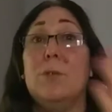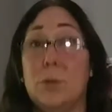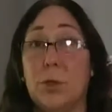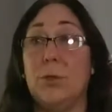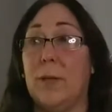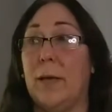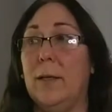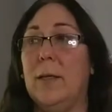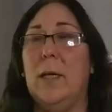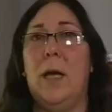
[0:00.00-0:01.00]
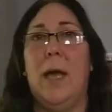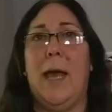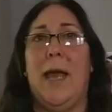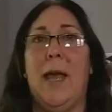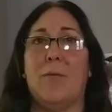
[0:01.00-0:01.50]
So do that.
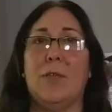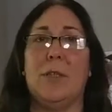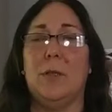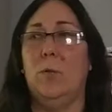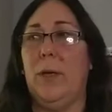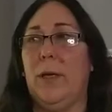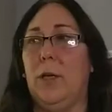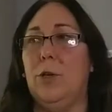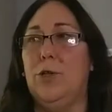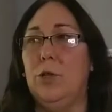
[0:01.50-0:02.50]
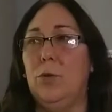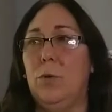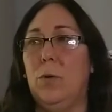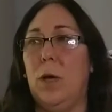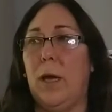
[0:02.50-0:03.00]
Every single week,
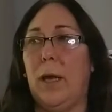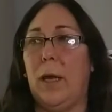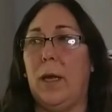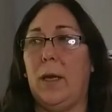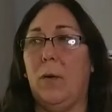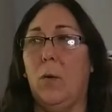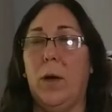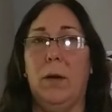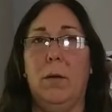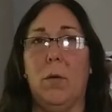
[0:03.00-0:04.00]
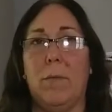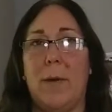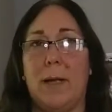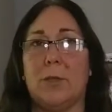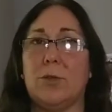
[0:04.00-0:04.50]
do a oil or
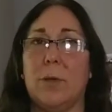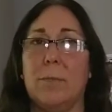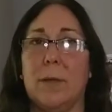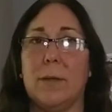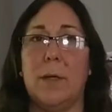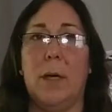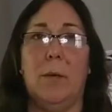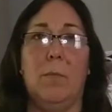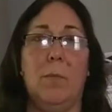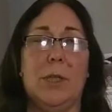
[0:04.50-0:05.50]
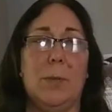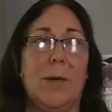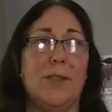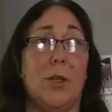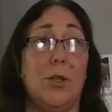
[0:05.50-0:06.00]
mask treatment. It
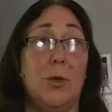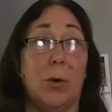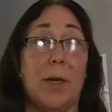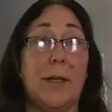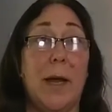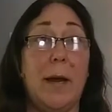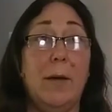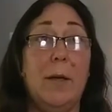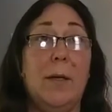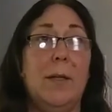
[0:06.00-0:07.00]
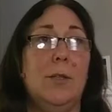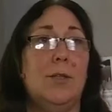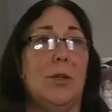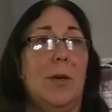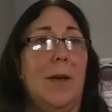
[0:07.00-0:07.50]
depends on your kind of hair.
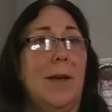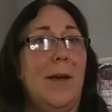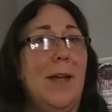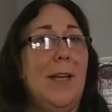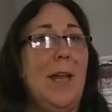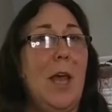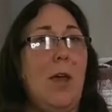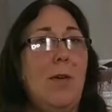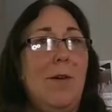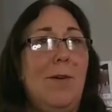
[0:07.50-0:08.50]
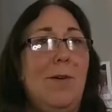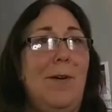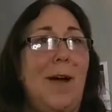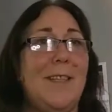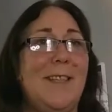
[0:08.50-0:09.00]
So
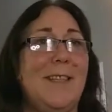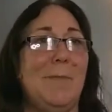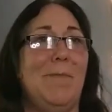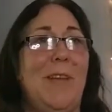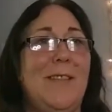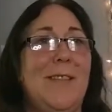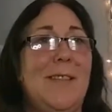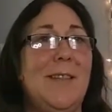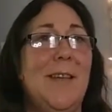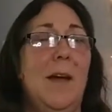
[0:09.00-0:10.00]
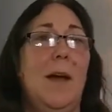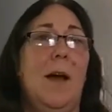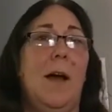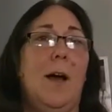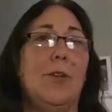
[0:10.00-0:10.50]
hello, I see some faces.
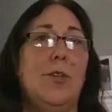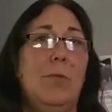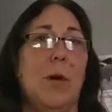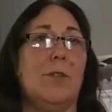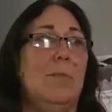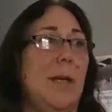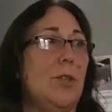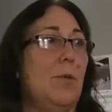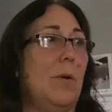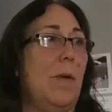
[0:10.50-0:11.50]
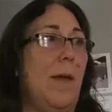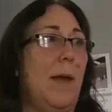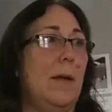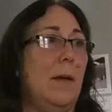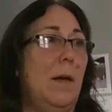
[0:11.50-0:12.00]
You want to make sure
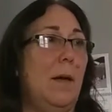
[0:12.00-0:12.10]
that